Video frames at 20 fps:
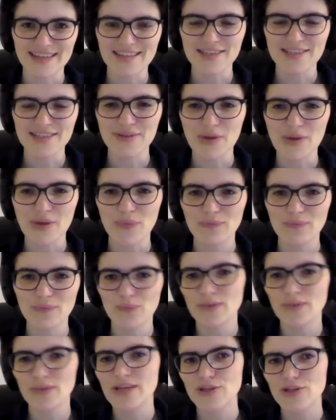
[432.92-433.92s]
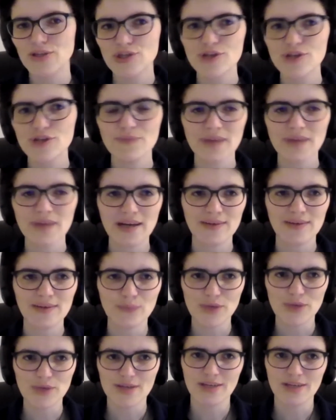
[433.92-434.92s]
So then we assume that
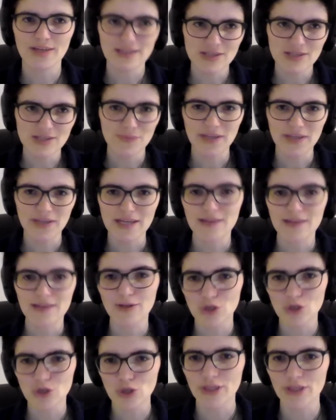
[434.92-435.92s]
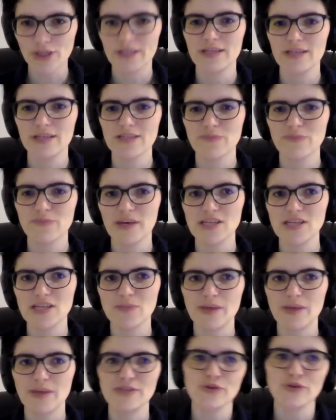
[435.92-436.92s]
we can interpolate in the nonlinear space
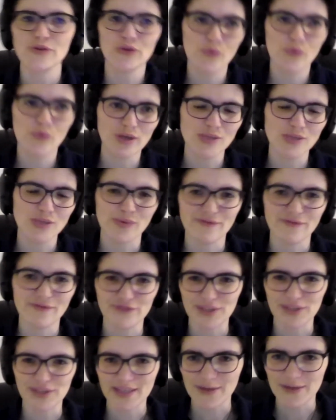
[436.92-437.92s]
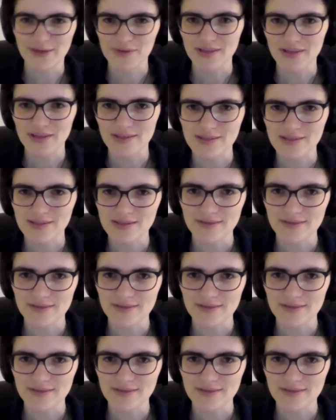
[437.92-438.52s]
based on the ones we've already calculated.